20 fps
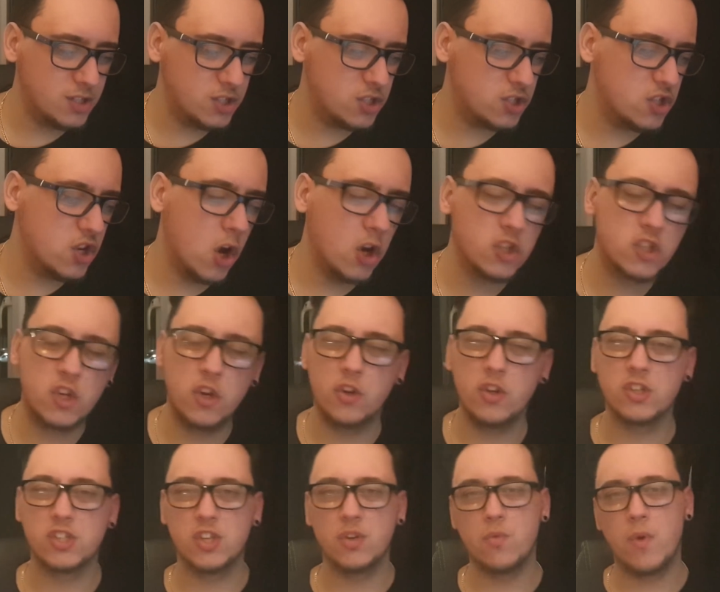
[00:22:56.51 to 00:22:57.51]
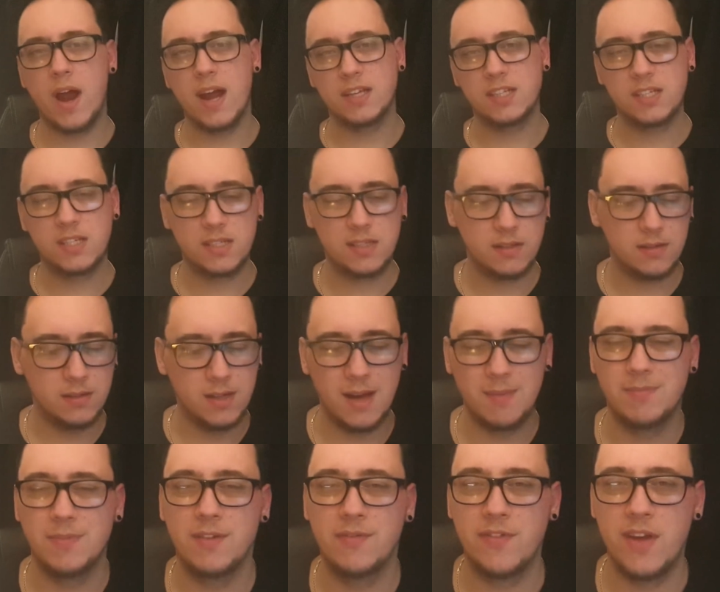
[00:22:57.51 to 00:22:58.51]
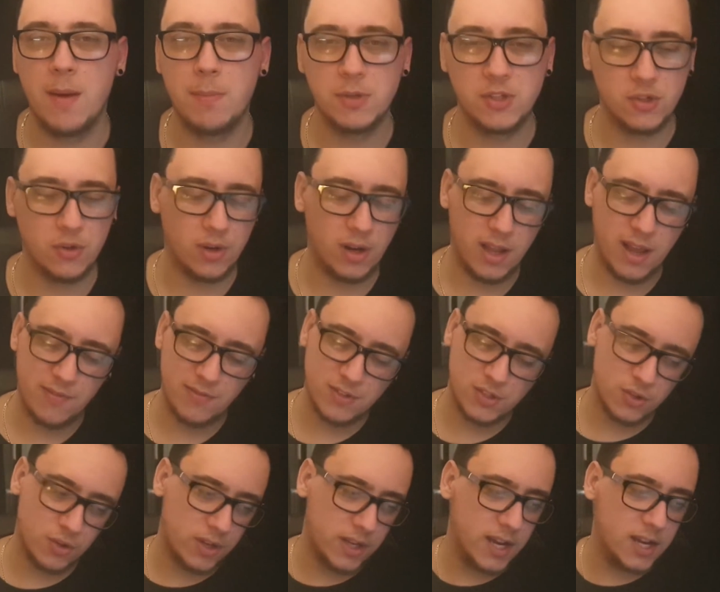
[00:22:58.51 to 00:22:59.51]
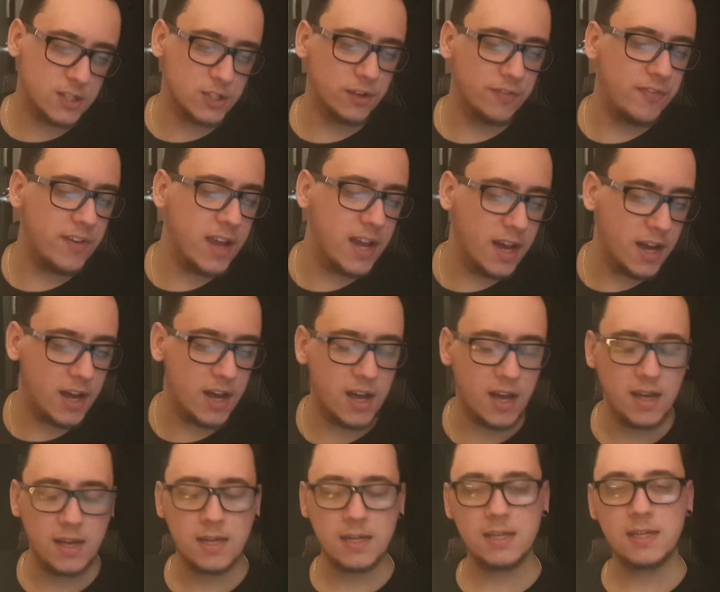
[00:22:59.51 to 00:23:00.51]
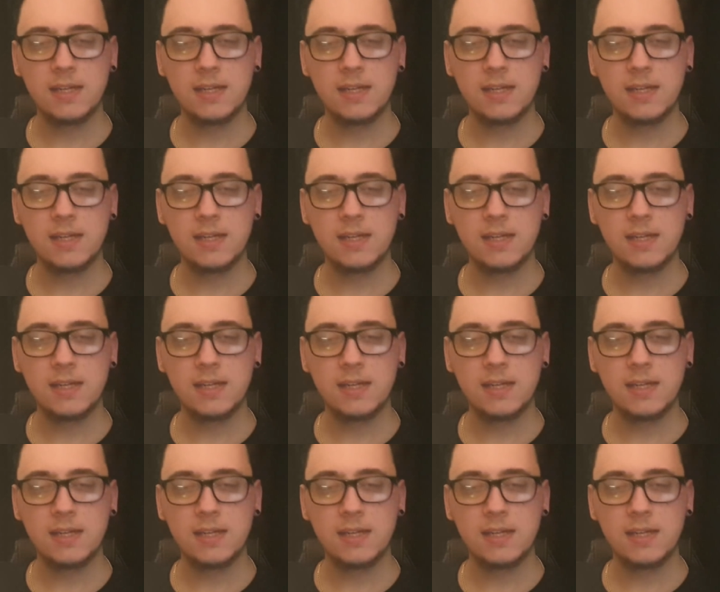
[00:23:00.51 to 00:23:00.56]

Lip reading: just not as good as the rest of the episode 11s, okay? So Fear Her,